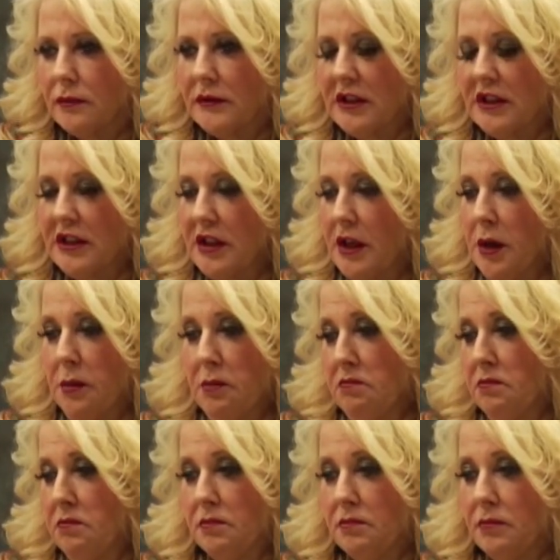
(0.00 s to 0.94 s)

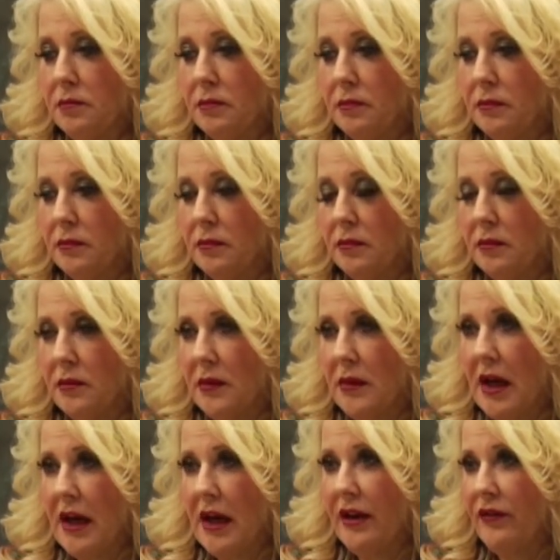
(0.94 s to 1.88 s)
Some,
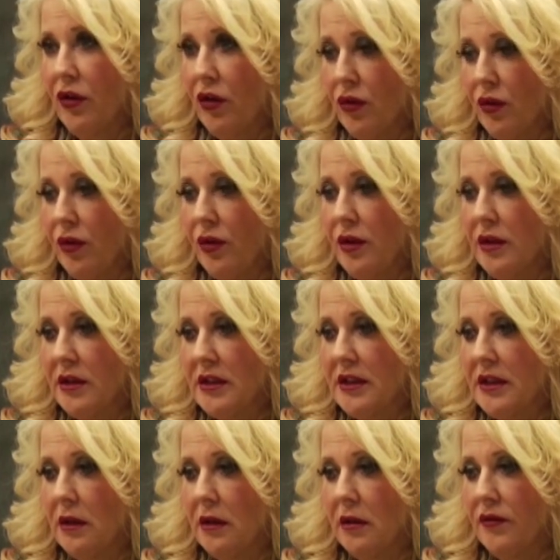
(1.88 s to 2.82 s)
I've heard,
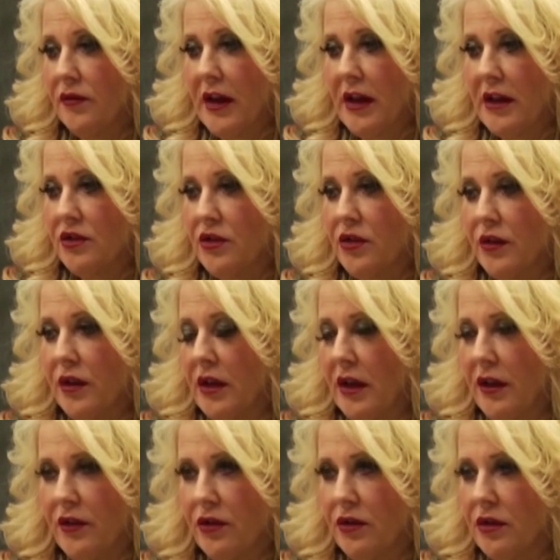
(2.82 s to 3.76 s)
sell faster than
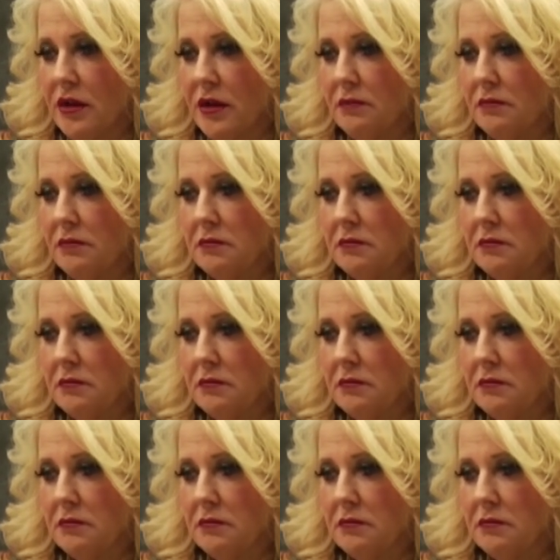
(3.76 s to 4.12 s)
others.